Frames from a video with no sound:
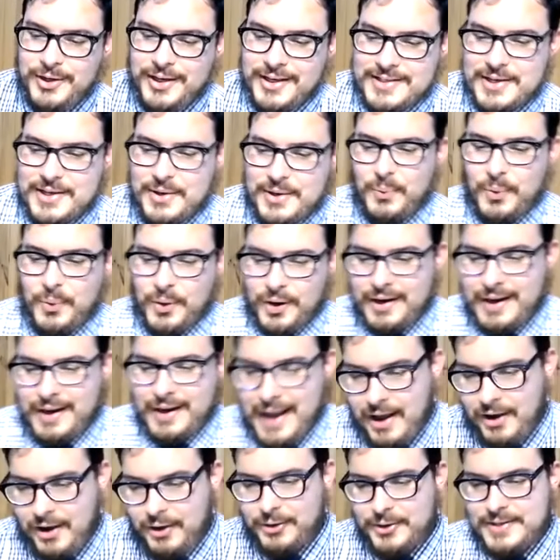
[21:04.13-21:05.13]
does it work
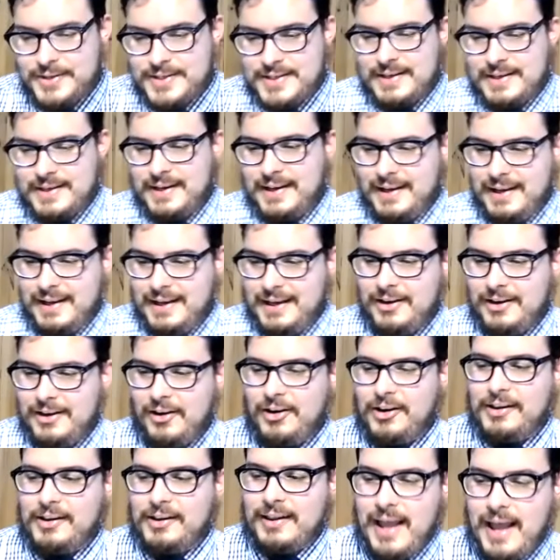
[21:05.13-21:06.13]
out in
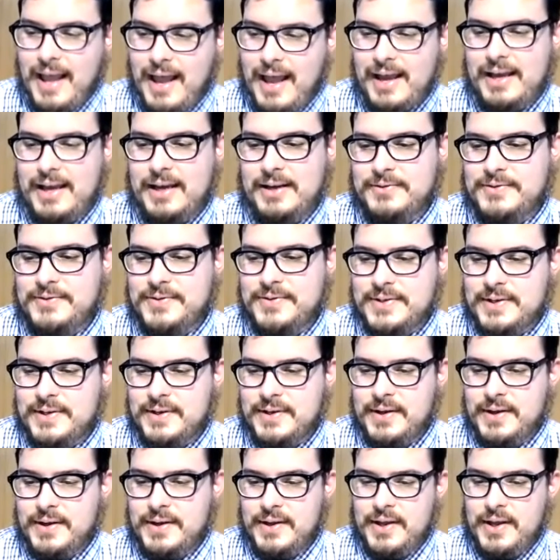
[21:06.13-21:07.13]
our lives?
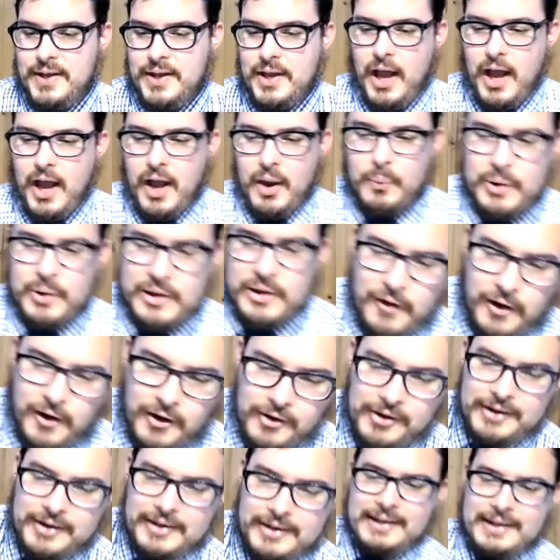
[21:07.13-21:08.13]
We've
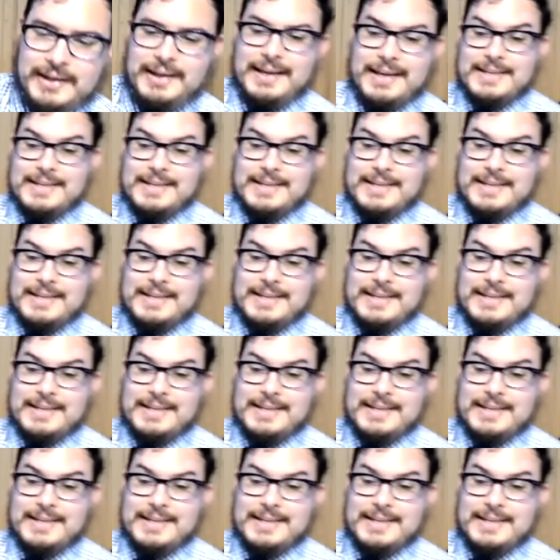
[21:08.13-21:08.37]
already